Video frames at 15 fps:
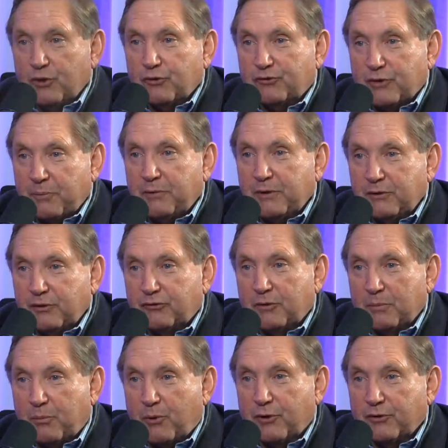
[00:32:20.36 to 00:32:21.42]
something that's
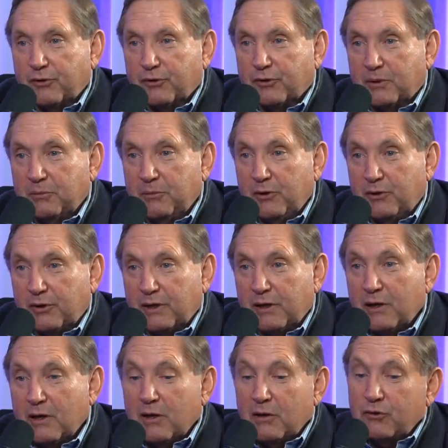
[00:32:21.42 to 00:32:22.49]
important to the community,
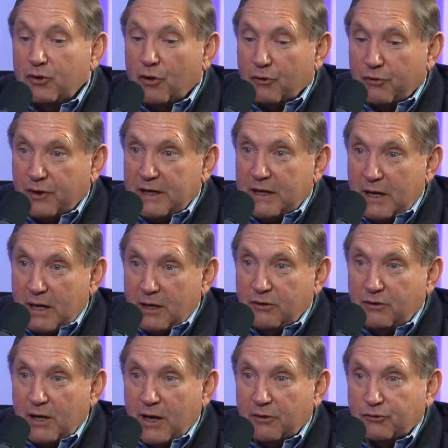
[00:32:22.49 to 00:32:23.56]
the
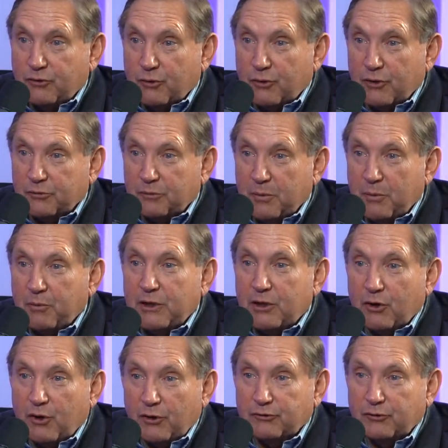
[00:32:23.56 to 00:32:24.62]
in-town tourist, but we
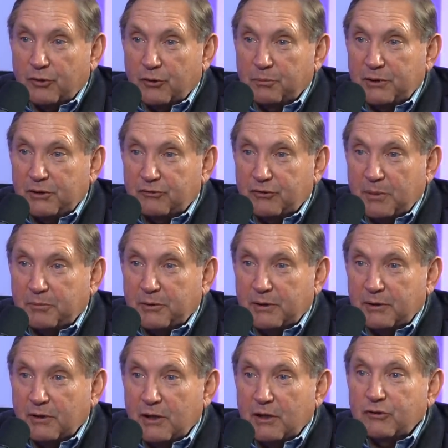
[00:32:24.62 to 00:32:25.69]
can also be
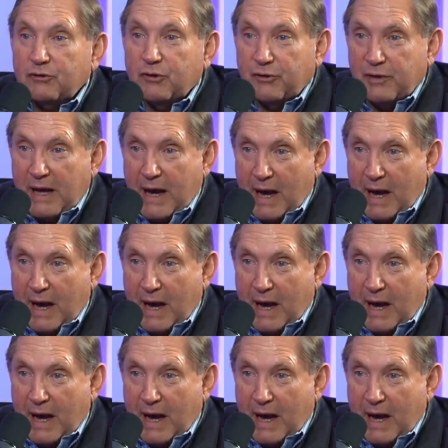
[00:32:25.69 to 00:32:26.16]
something to the